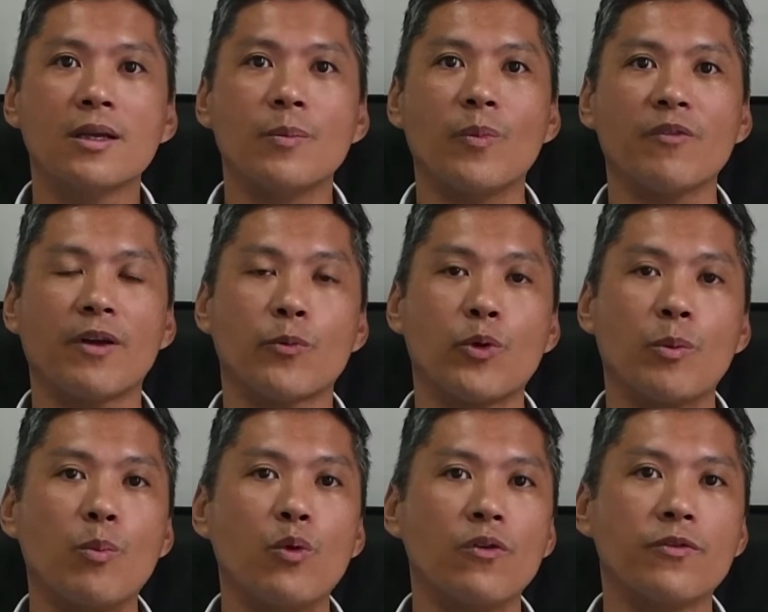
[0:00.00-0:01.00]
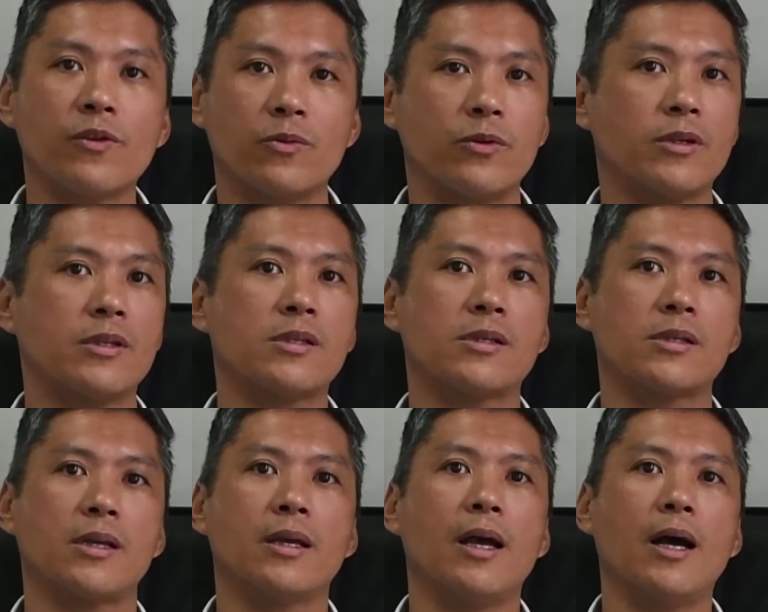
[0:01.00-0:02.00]
But that we move towards
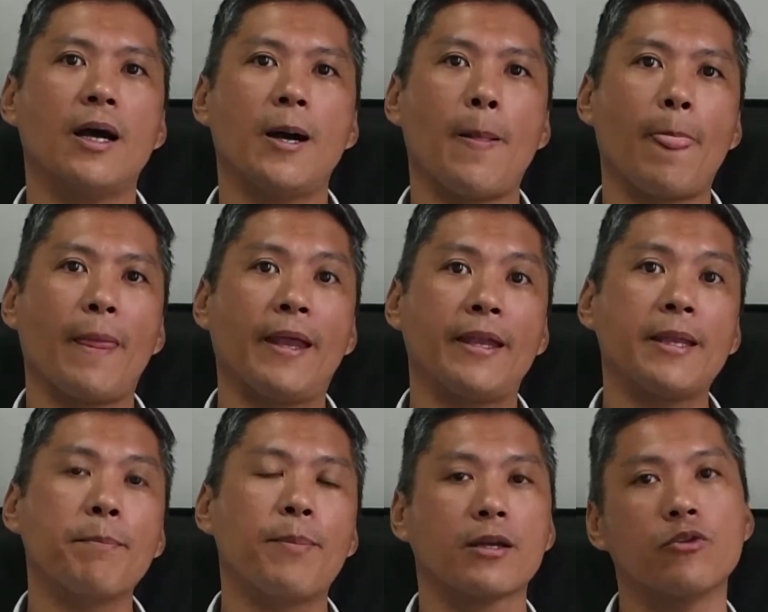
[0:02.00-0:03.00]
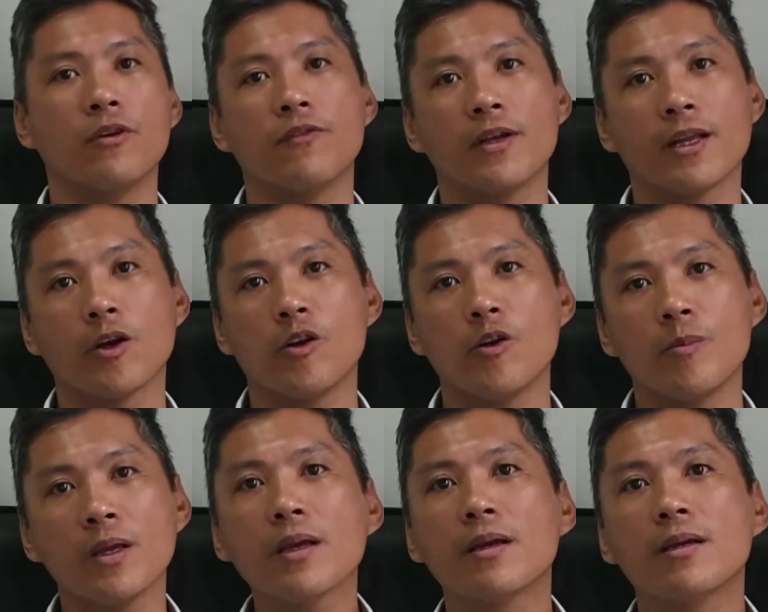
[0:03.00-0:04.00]
um, an impact-driven
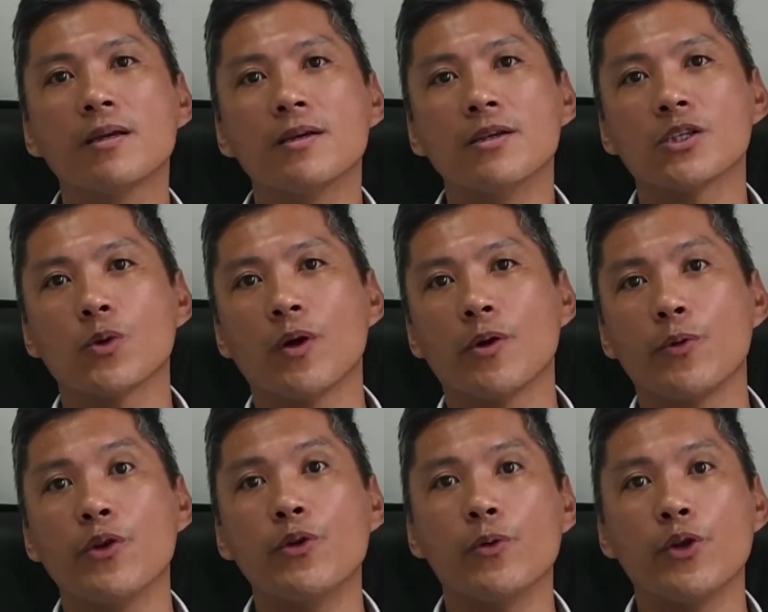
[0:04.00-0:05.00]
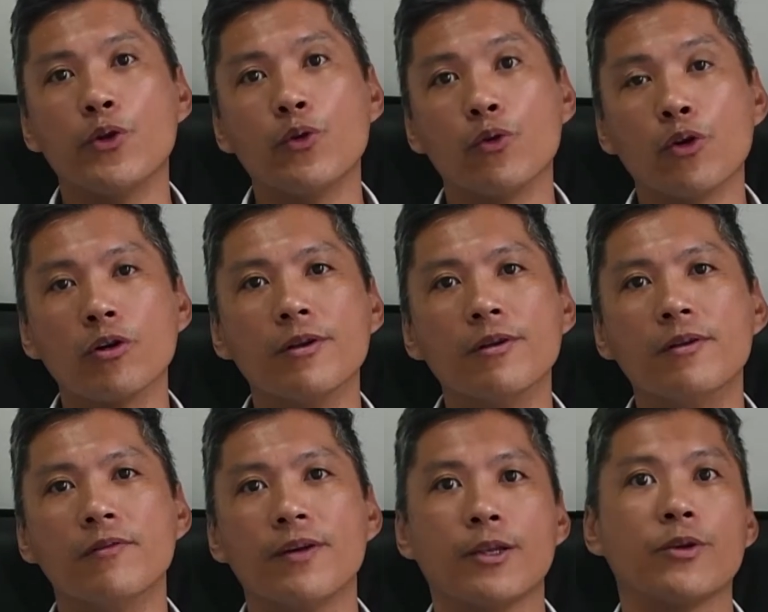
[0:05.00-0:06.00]
economy. So when we do, we do
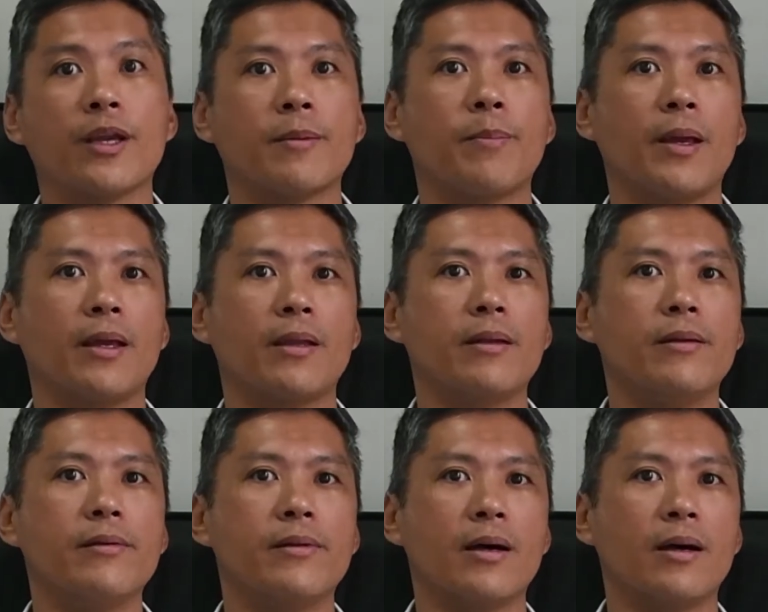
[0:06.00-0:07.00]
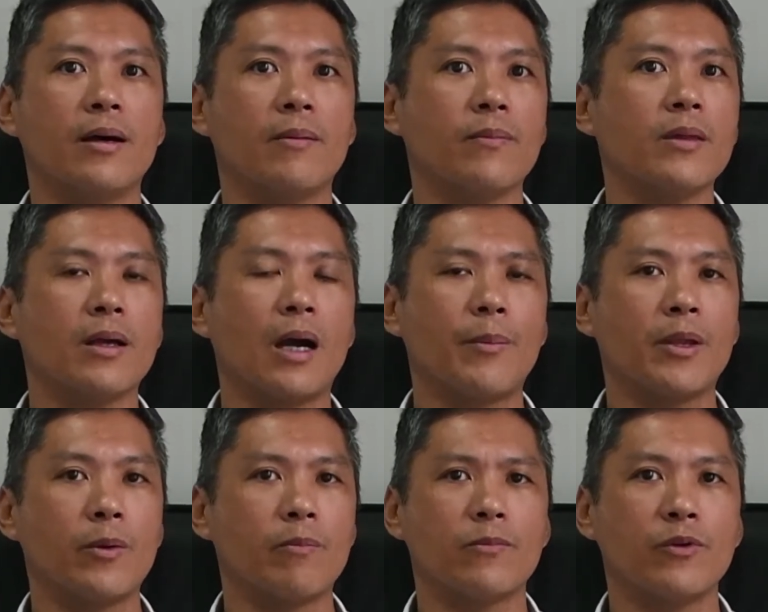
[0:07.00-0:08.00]
good, then you get paid. Um, I
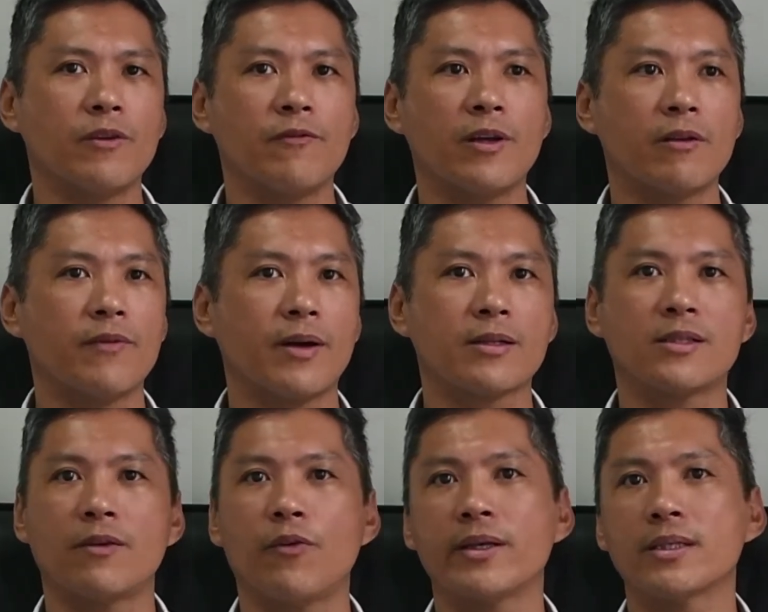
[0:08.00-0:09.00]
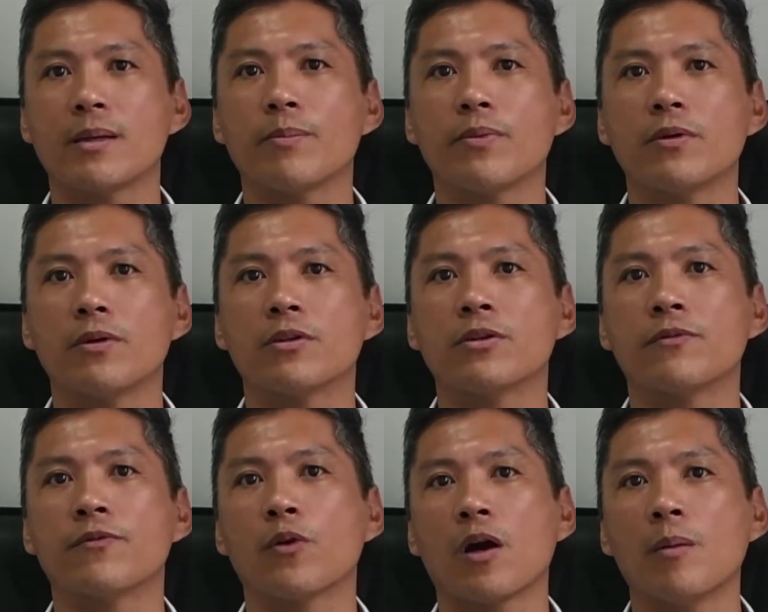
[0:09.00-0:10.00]
mean, we've done that, say, for example,
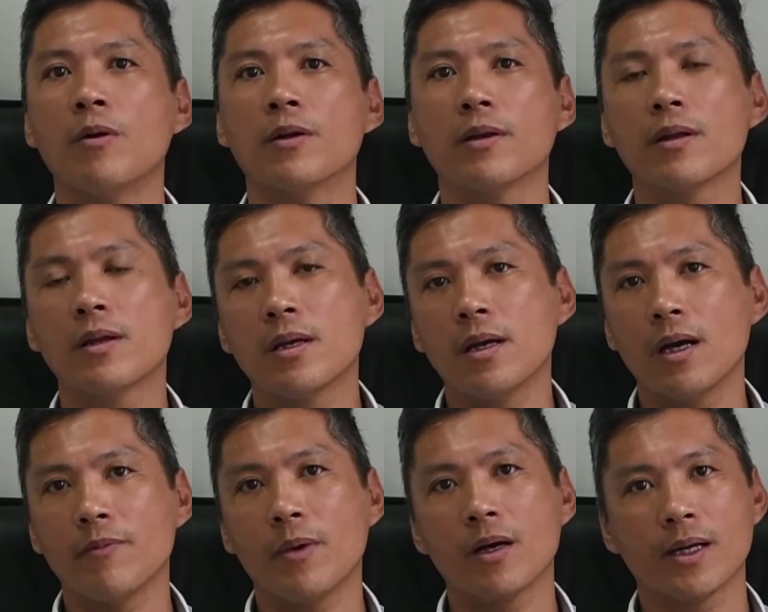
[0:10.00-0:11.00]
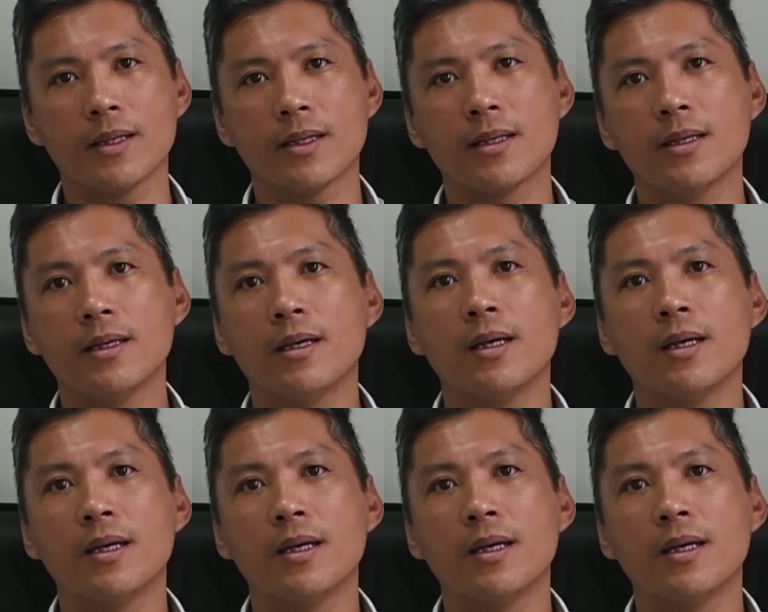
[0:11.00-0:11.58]
for carbon uh, market.